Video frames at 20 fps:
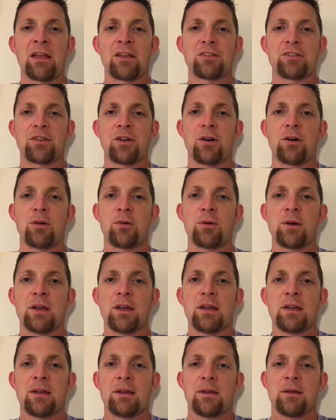So
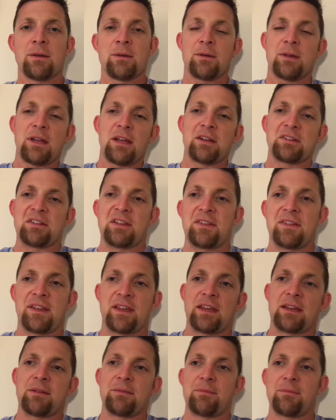here's the
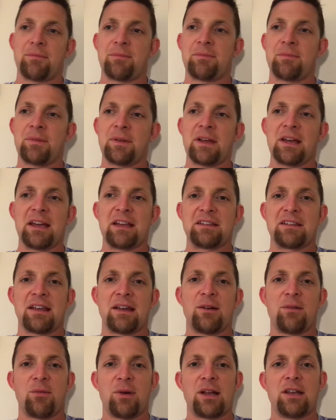thing is
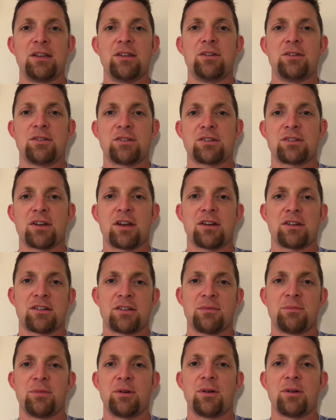that when you start
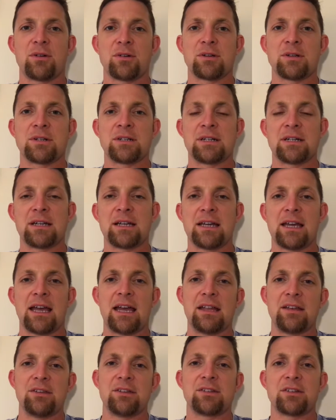to bulk
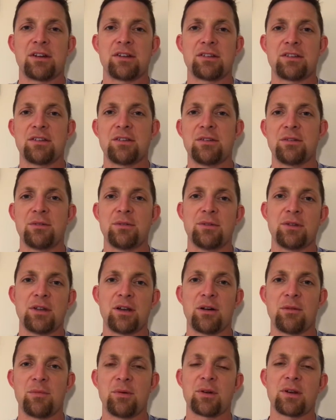and you start
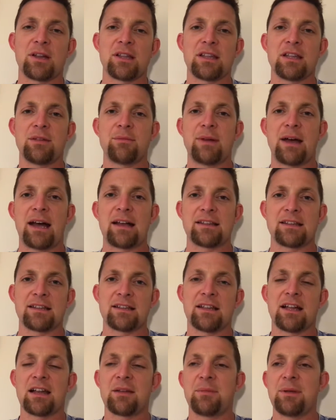to put on lean mass,
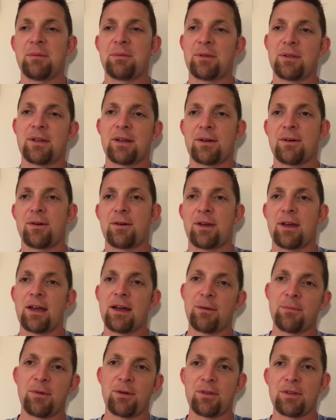and a lot of people are like, okay,
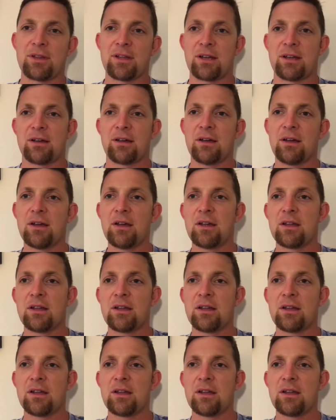I'm only gonna